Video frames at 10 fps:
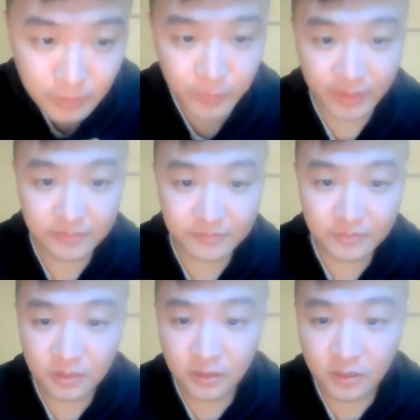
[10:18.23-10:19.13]
Okay,
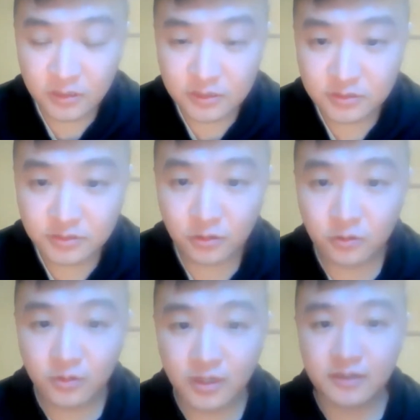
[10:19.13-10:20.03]

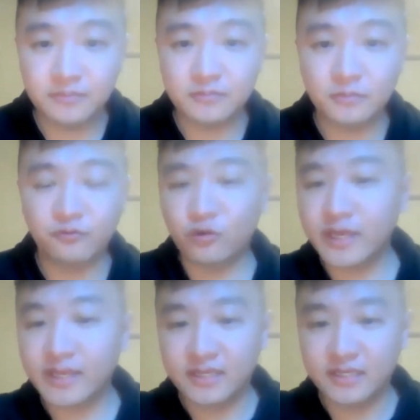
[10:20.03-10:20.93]
so before
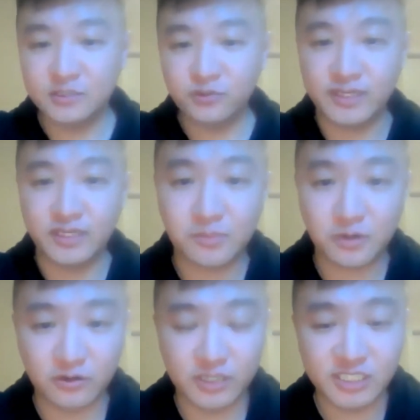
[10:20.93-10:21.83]
I get into any
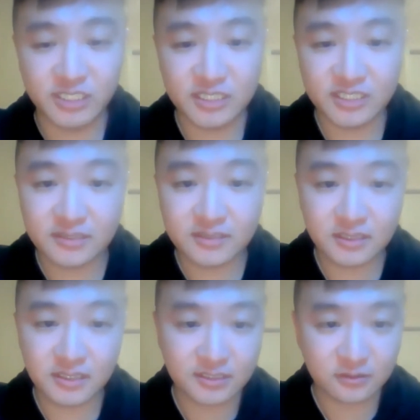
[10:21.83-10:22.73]
number crunching,
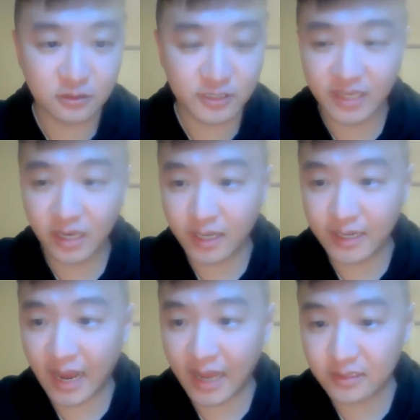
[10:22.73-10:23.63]
just looking at a
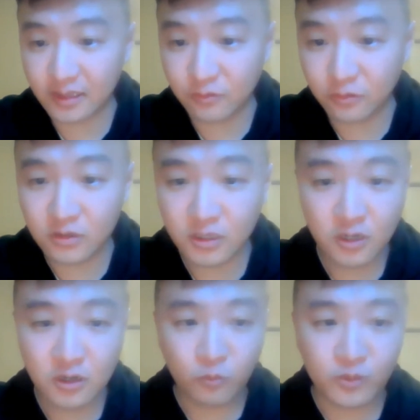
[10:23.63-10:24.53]
high level,
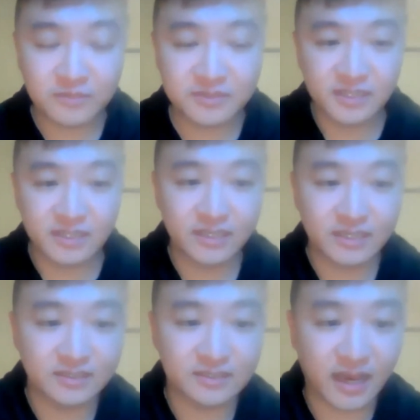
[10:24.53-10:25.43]
what I'm seeing
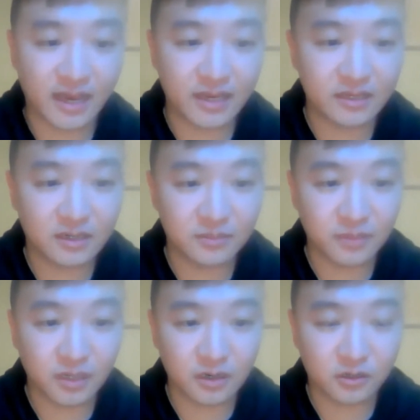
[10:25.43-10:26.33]
is that
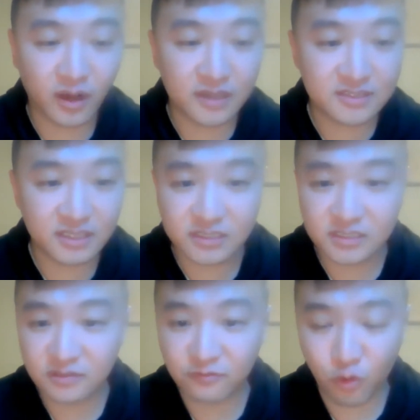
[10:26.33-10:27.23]
across
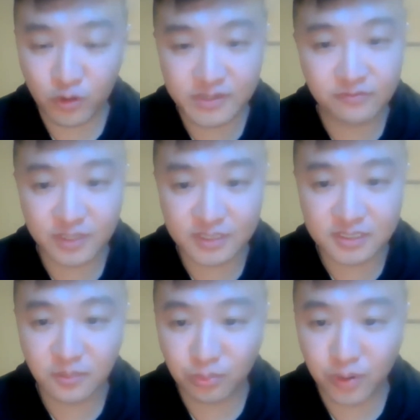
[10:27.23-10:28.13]
these four
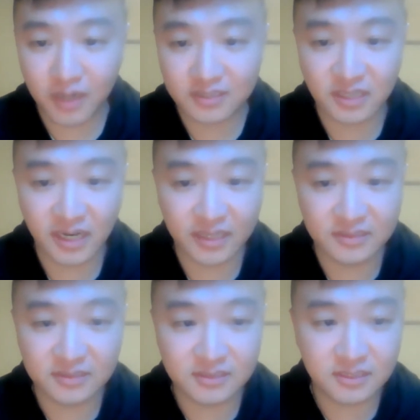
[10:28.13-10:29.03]
different product
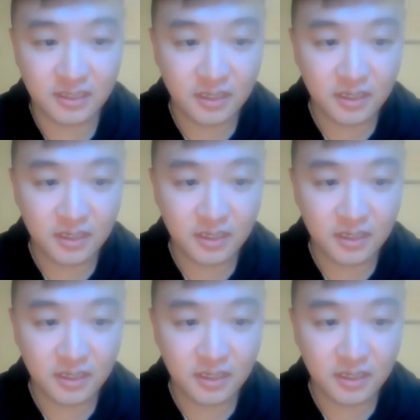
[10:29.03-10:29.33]
lines,